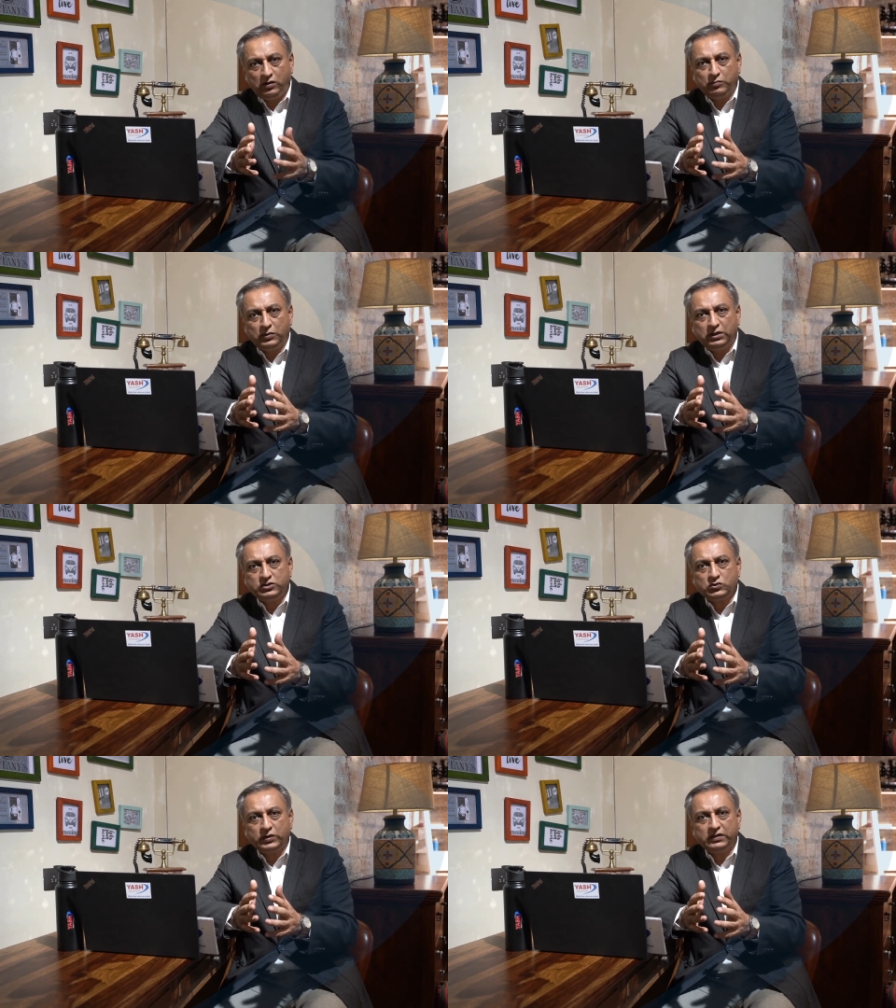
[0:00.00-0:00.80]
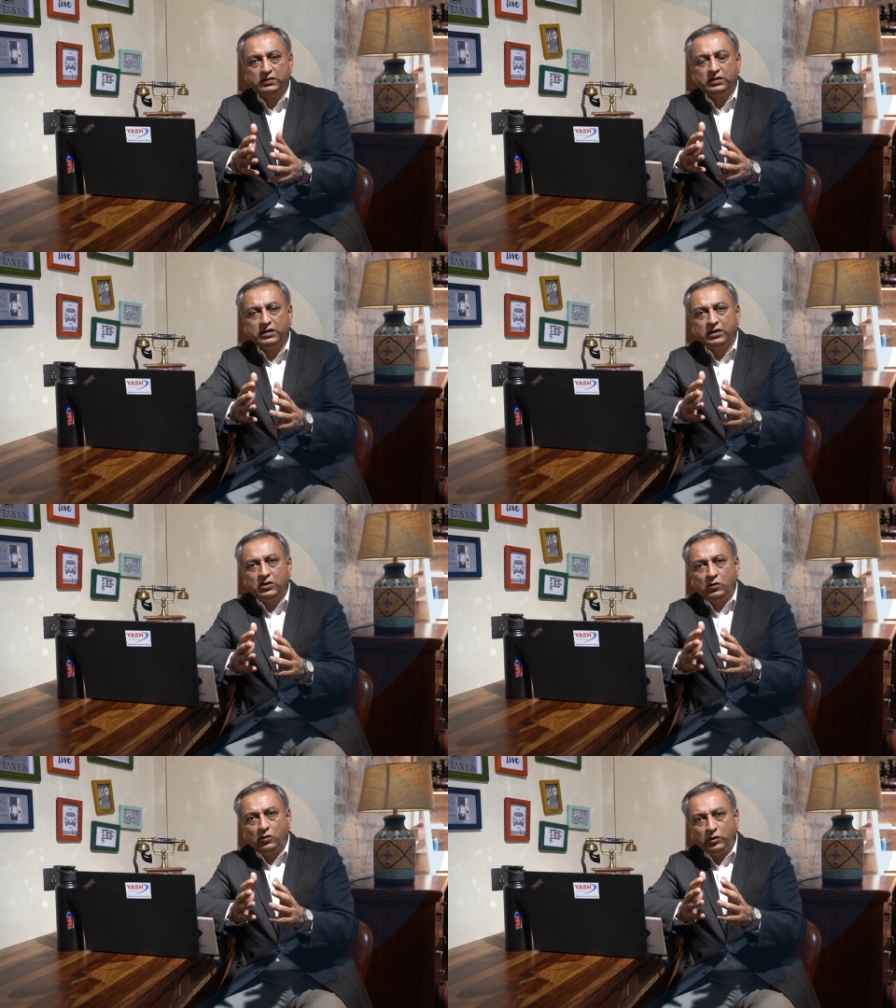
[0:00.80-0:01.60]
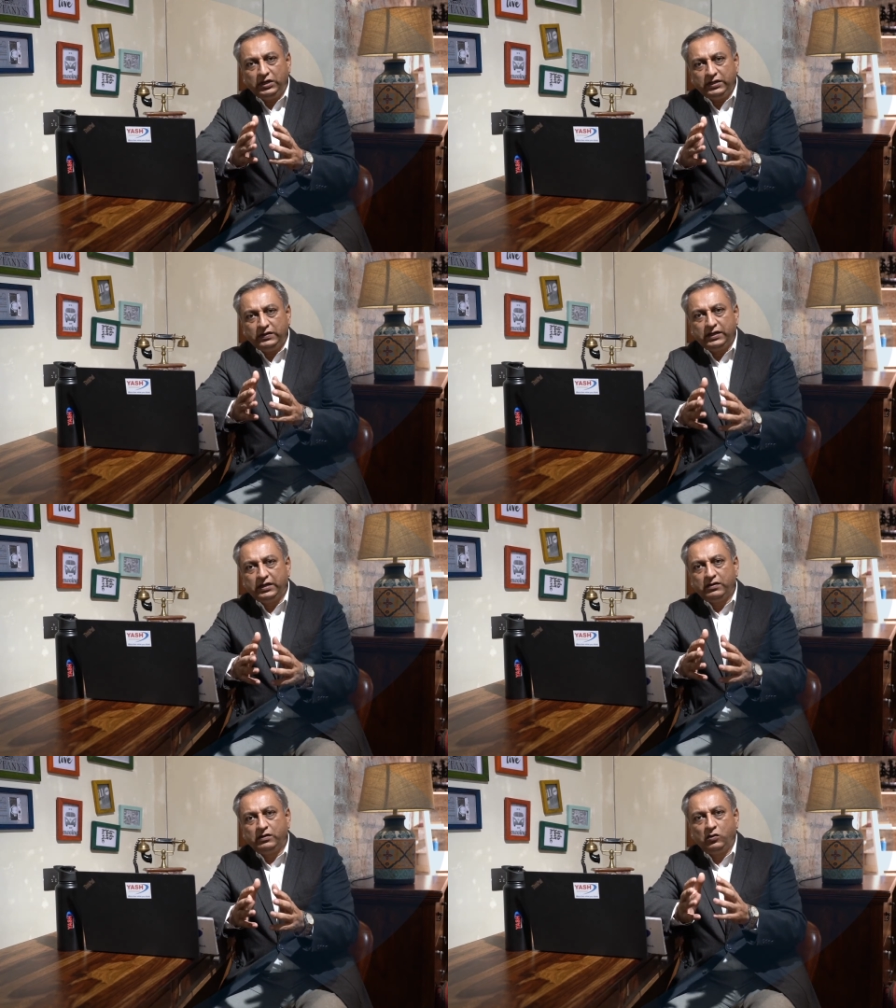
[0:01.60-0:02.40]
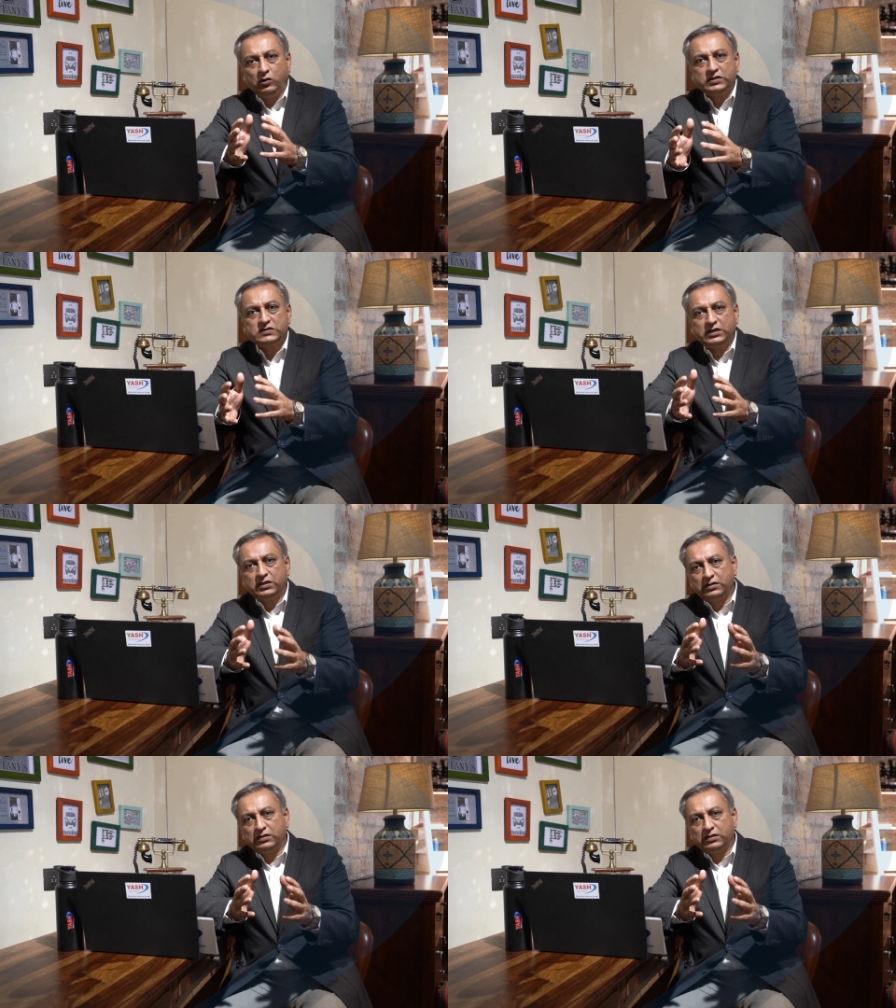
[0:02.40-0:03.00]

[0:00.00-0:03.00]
merged together, only then a holistic